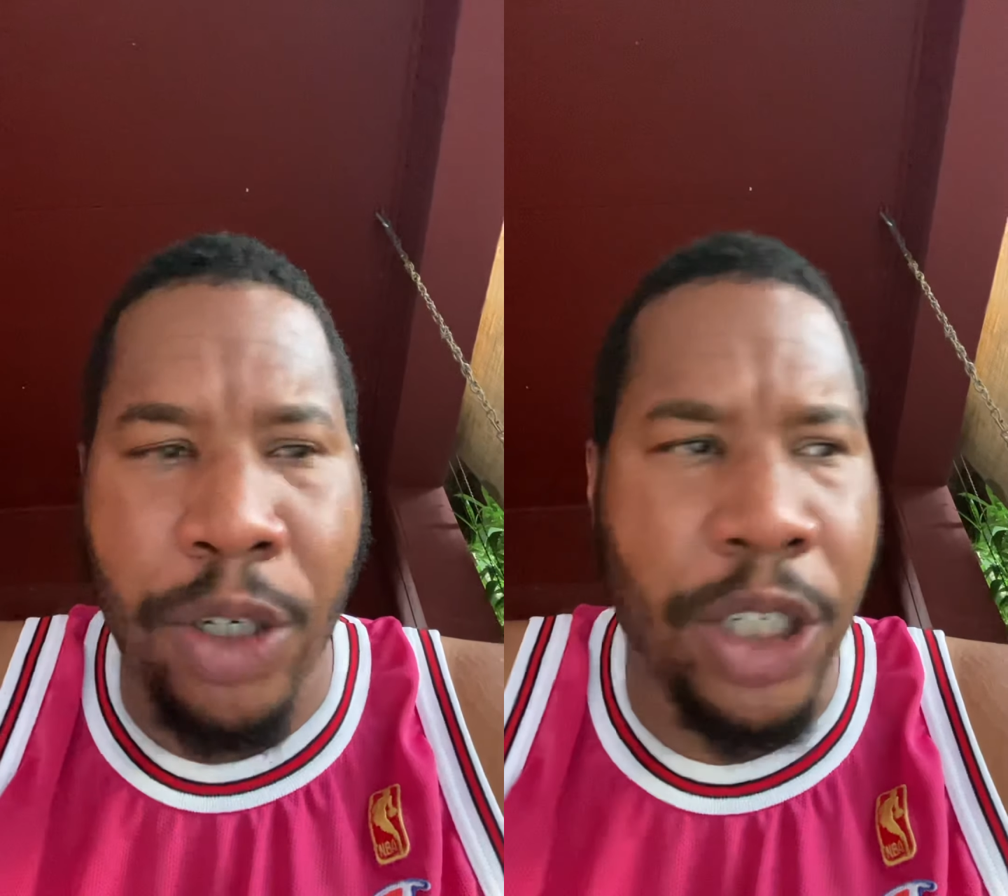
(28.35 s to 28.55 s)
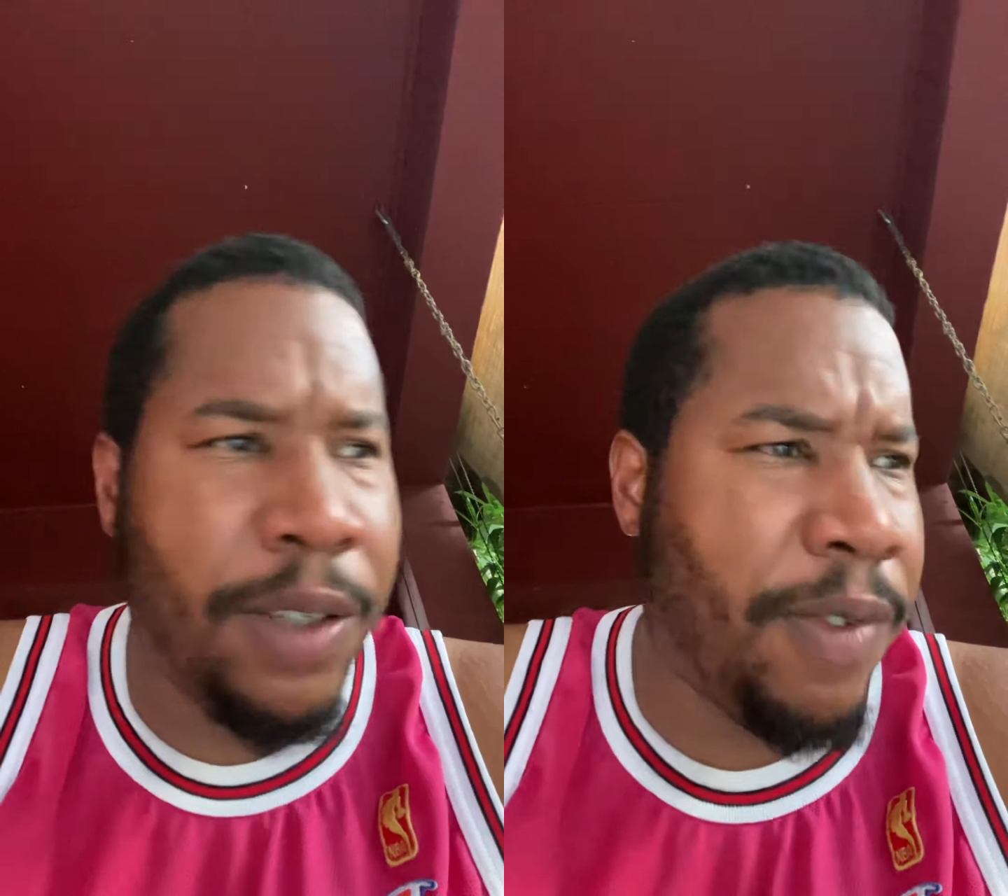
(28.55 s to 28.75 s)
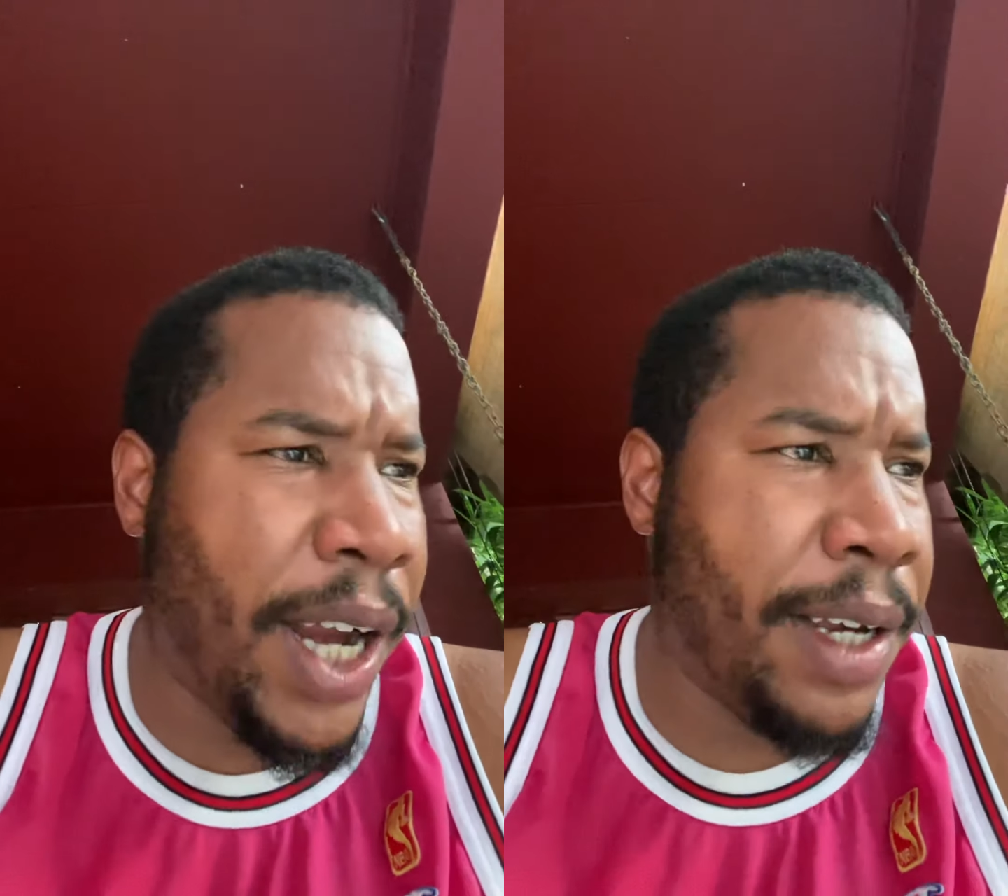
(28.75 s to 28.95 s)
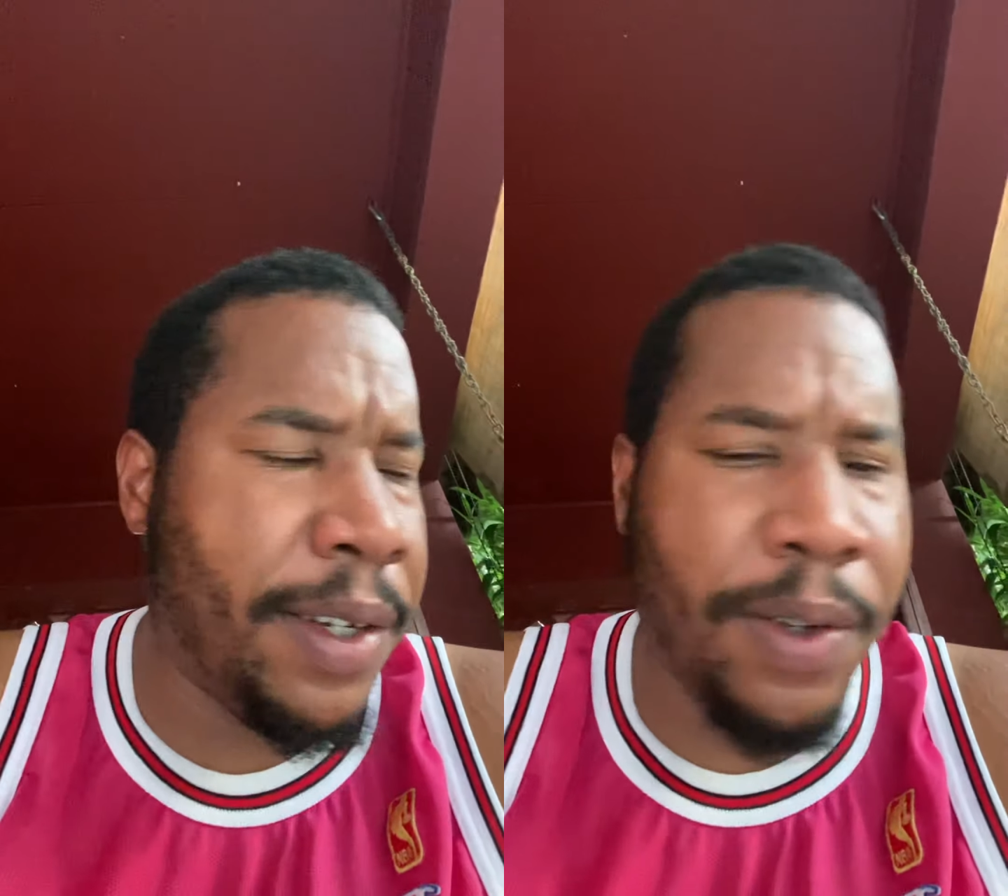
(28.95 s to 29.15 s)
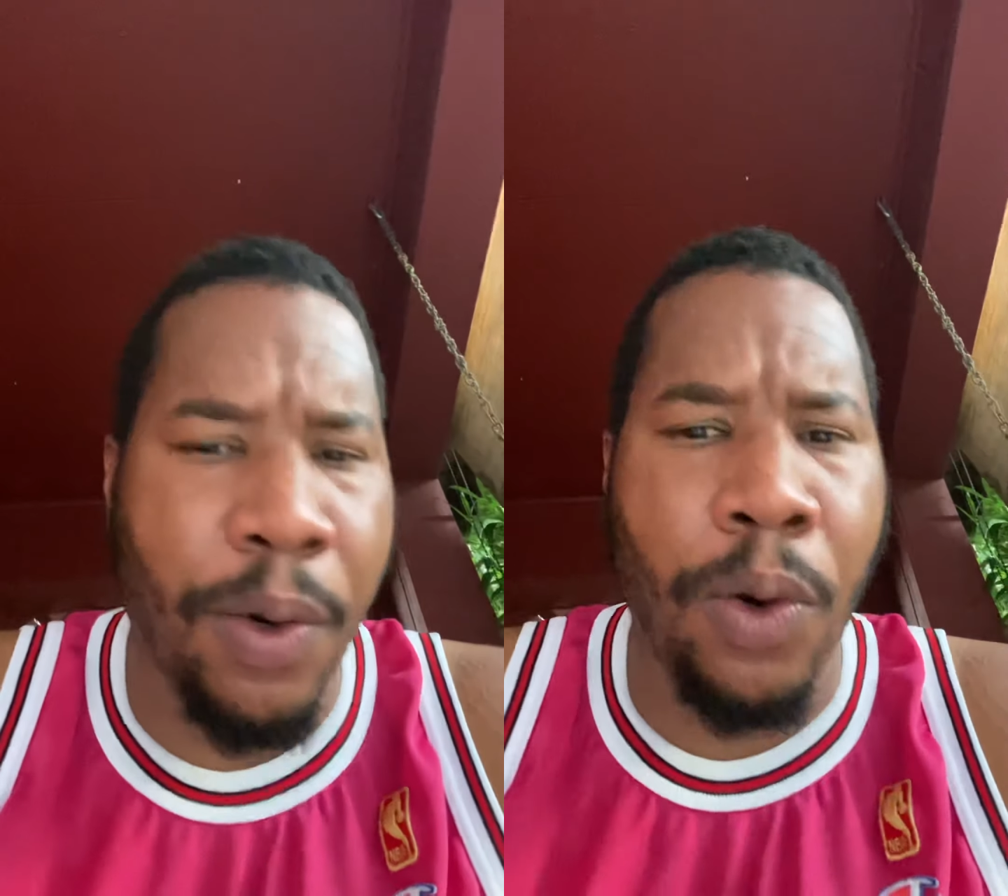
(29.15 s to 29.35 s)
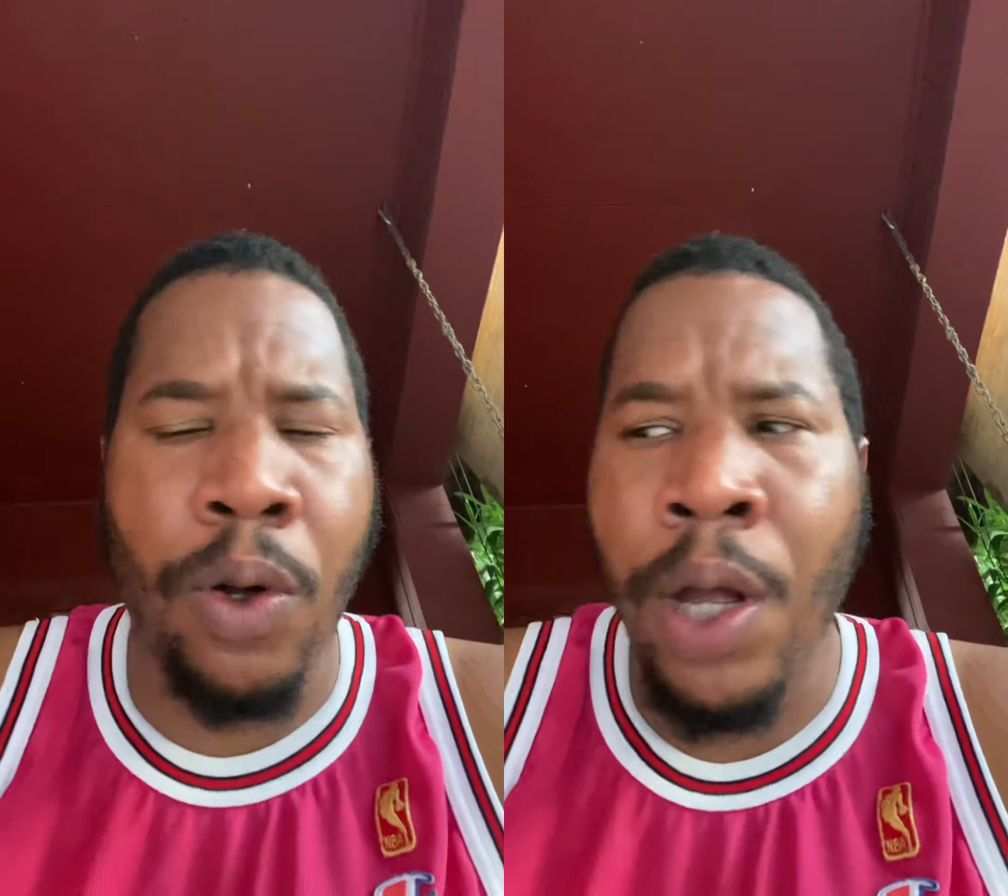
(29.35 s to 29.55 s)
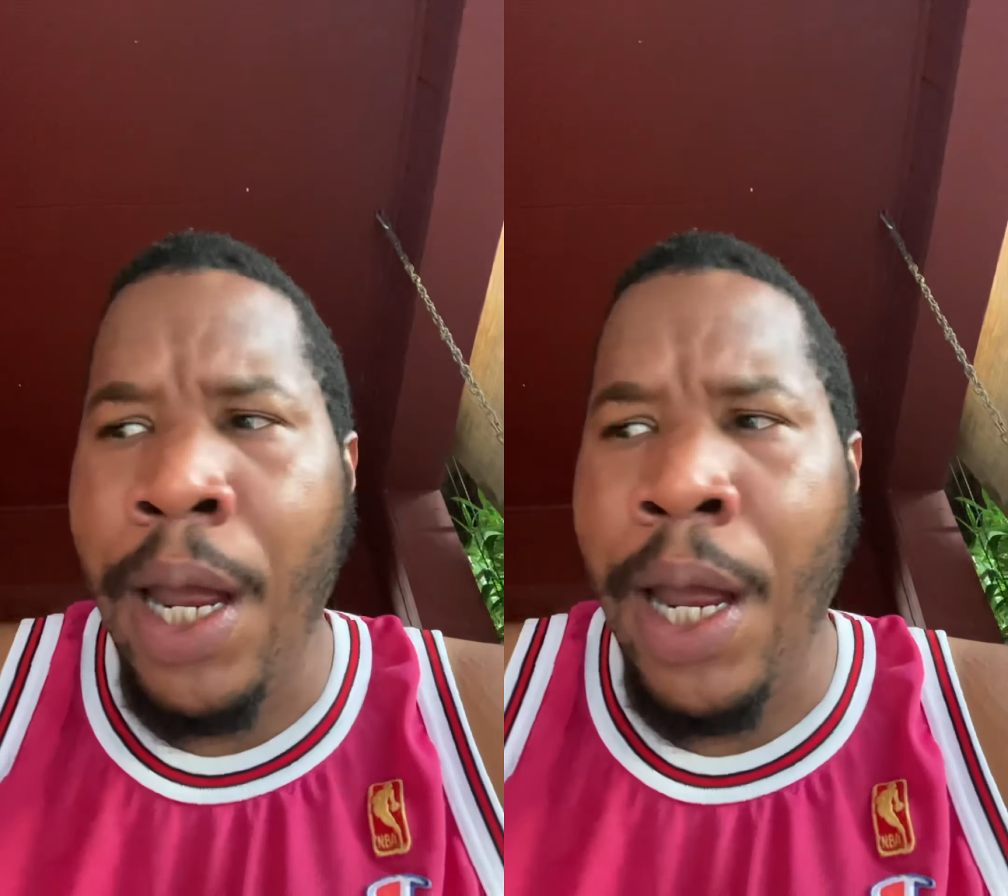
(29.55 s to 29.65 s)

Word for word: She's fighting this girl,